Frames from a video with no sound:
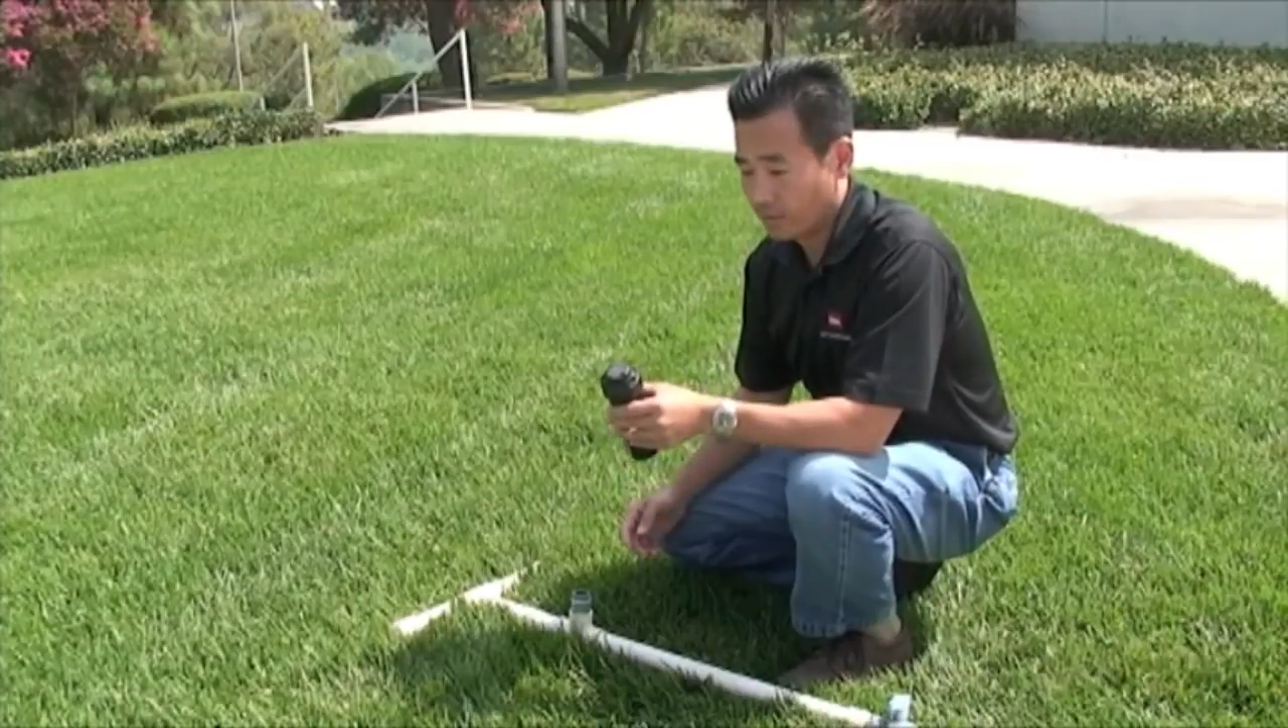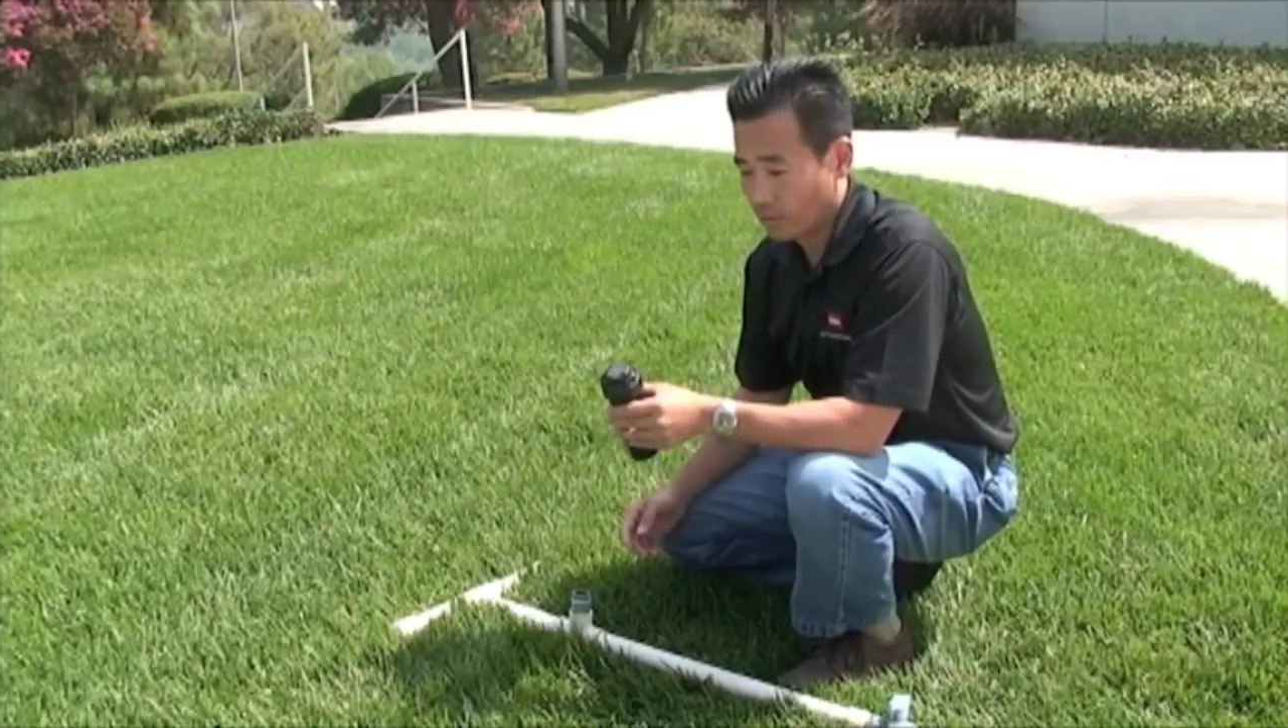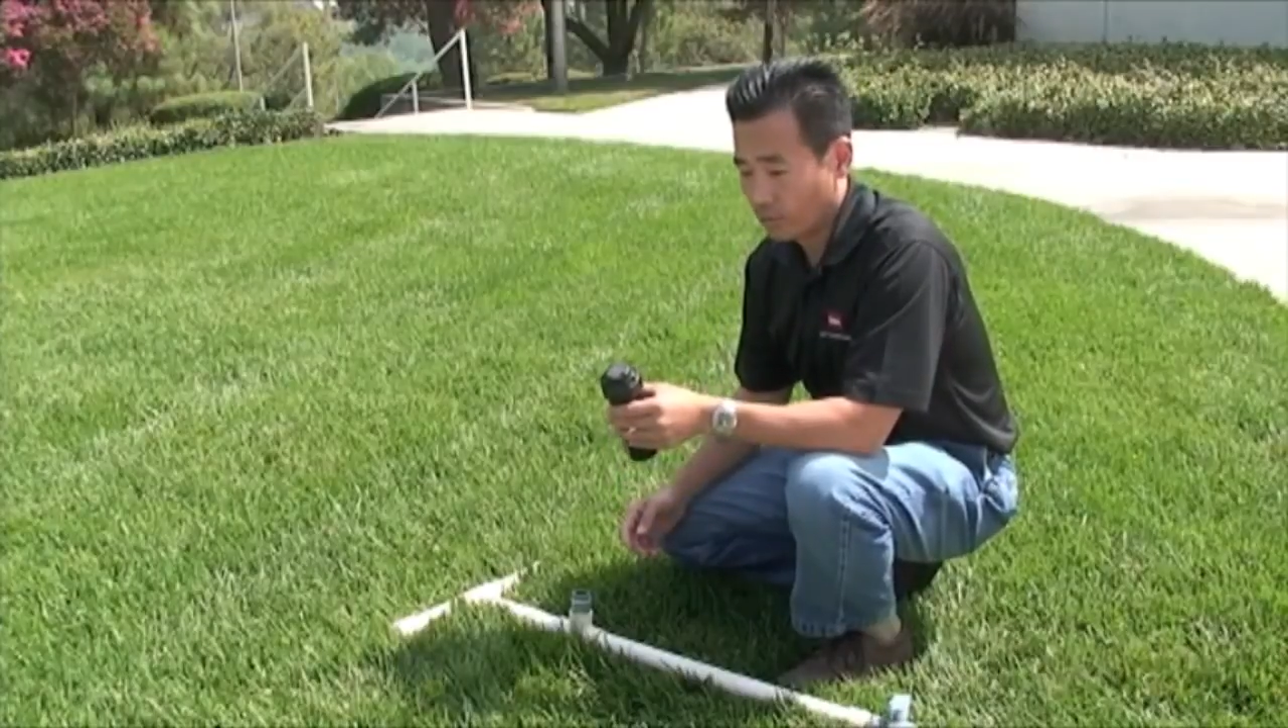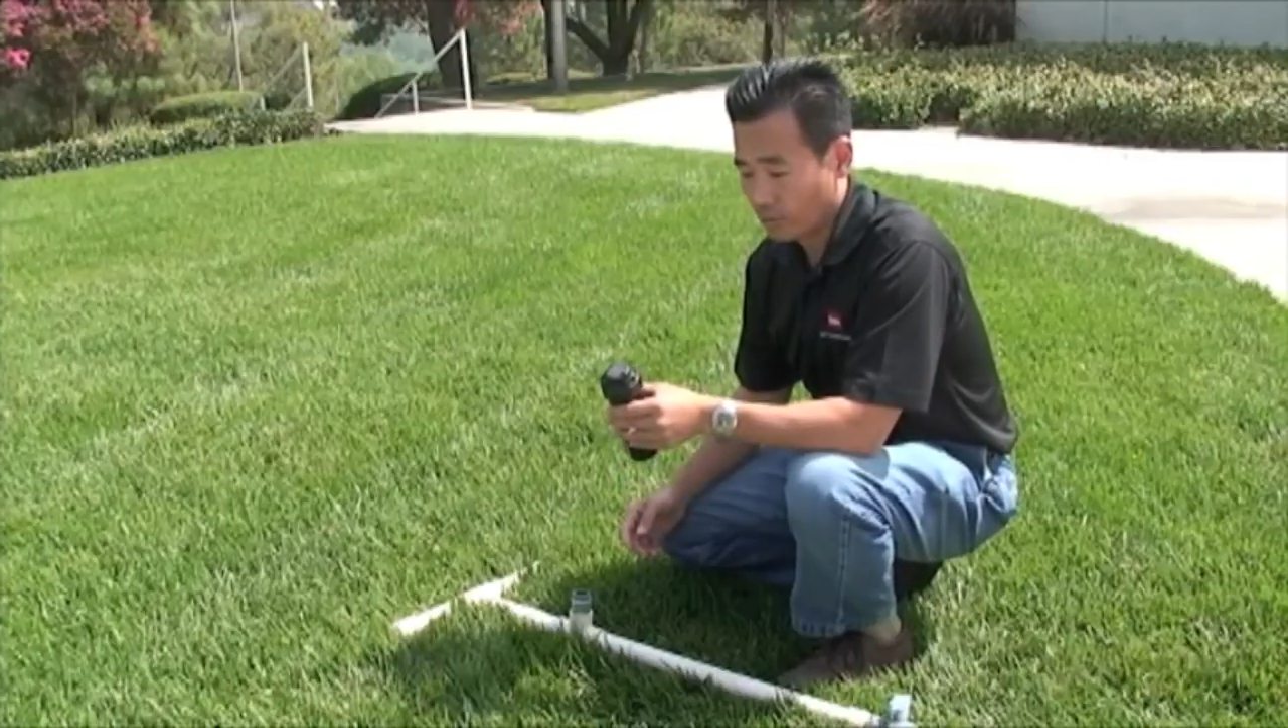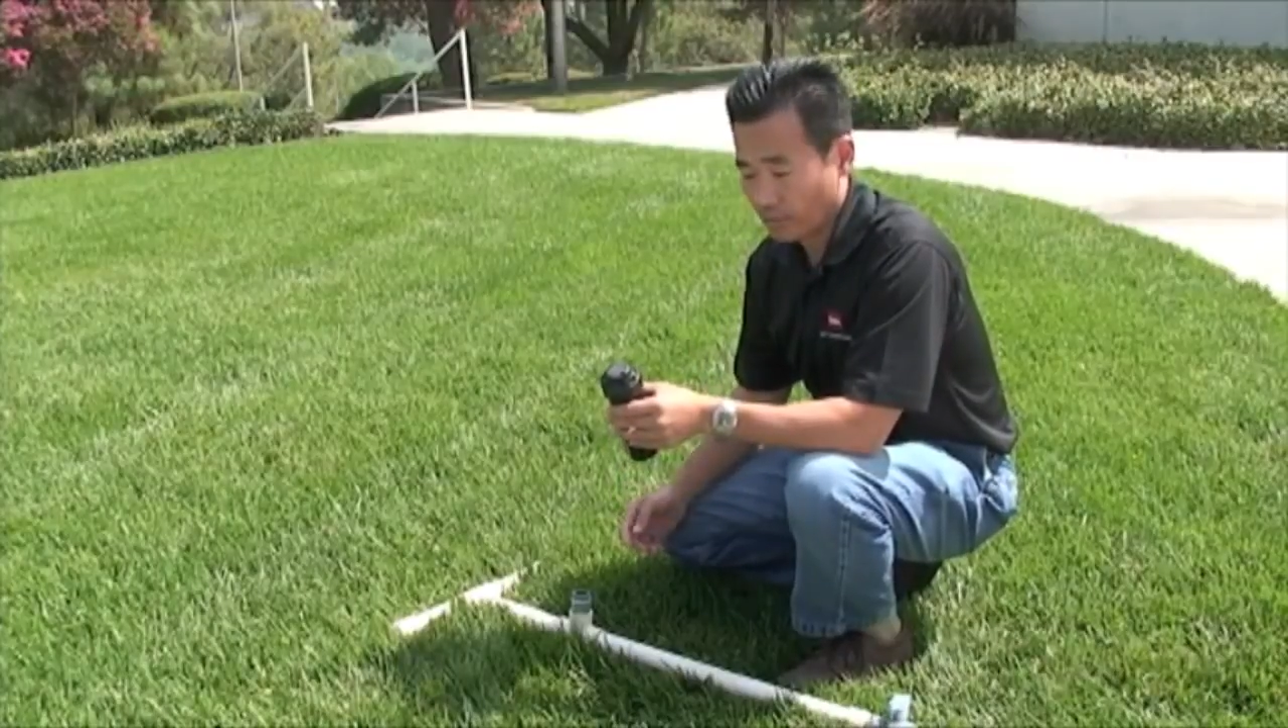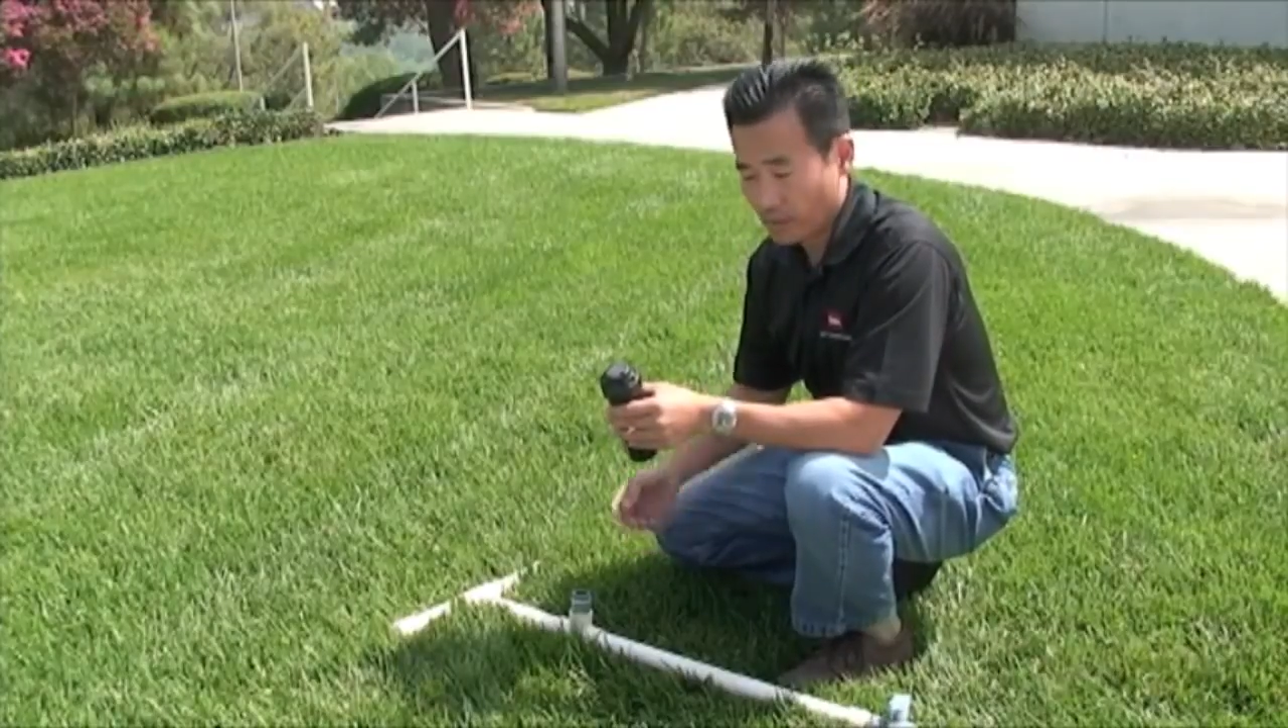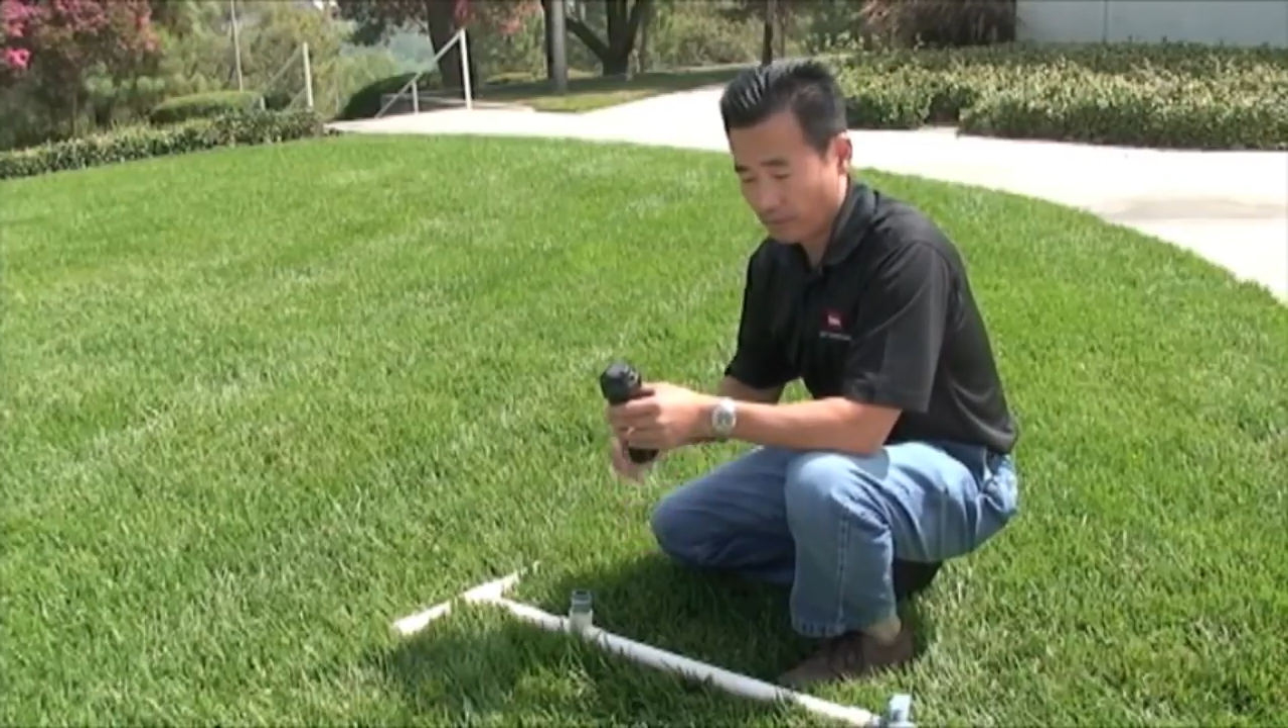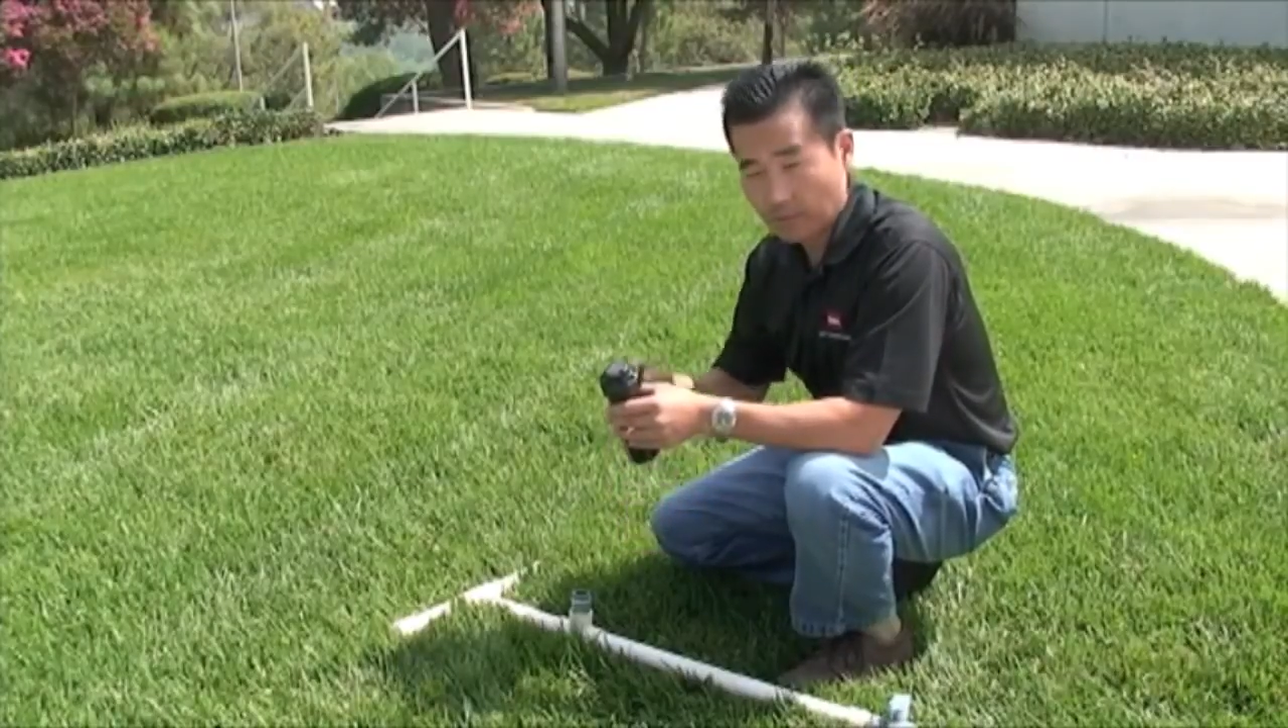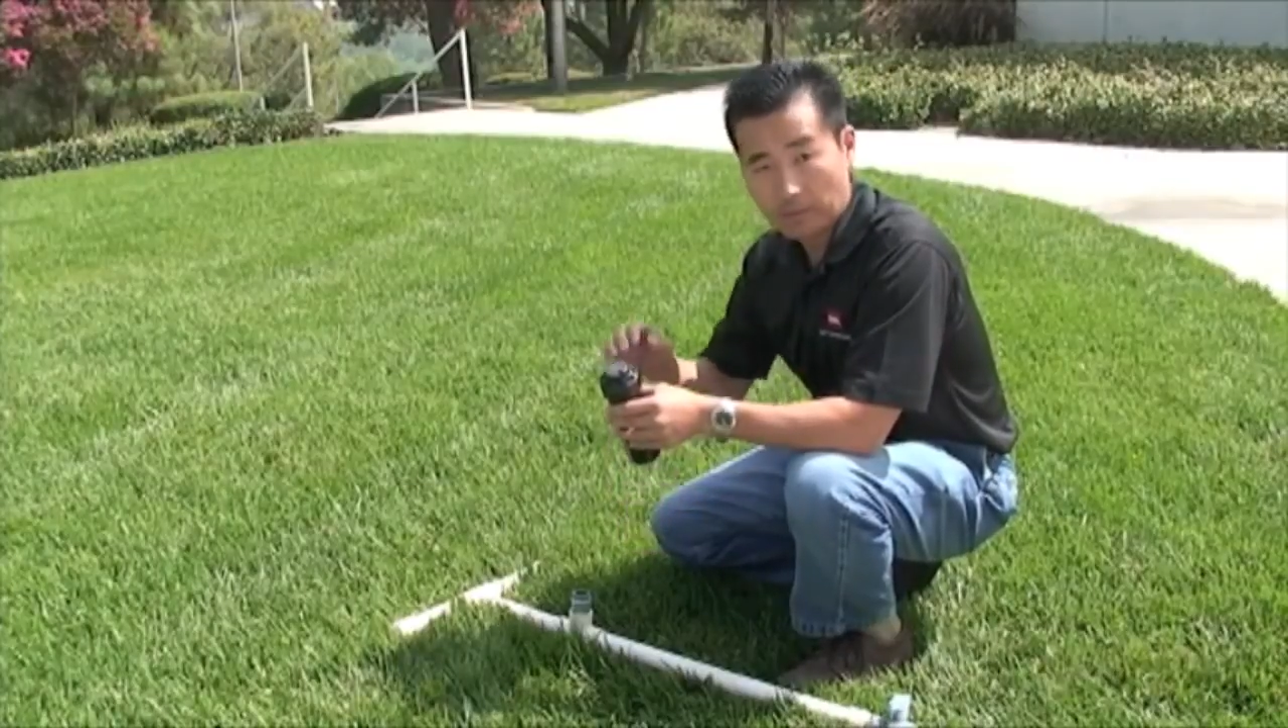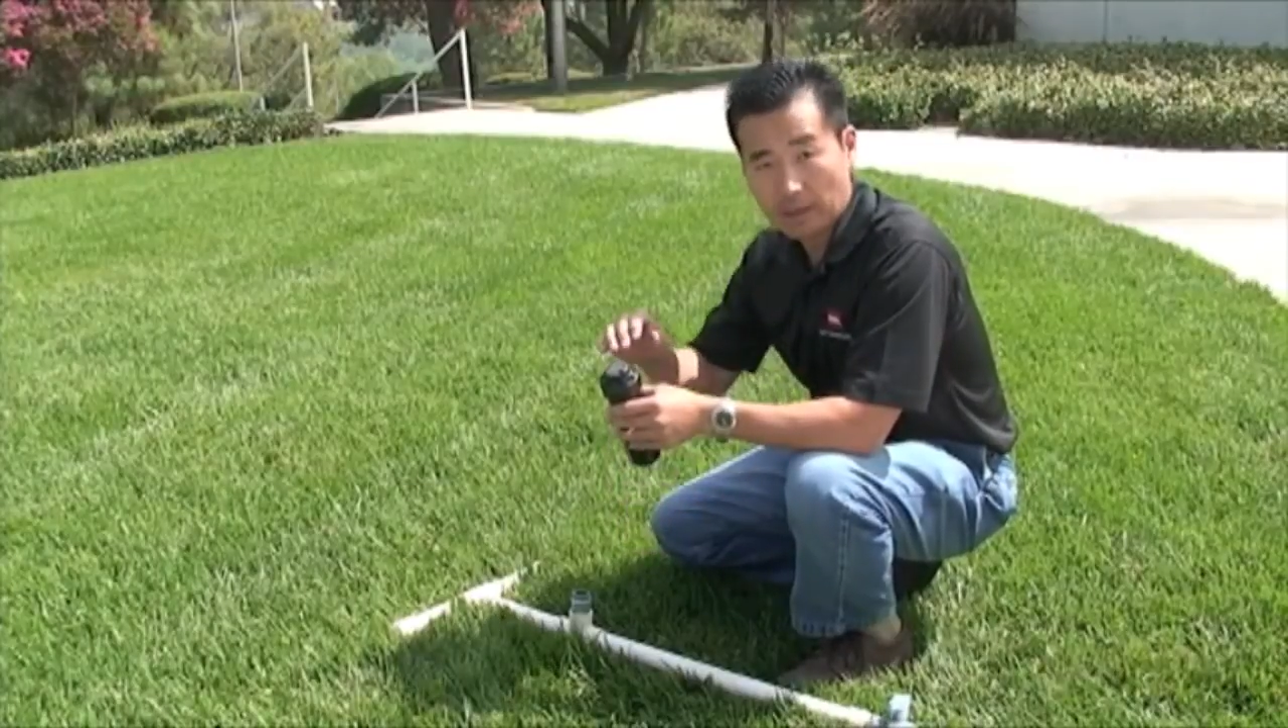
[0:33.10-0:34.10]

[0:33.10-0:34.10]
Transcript: dirt debris from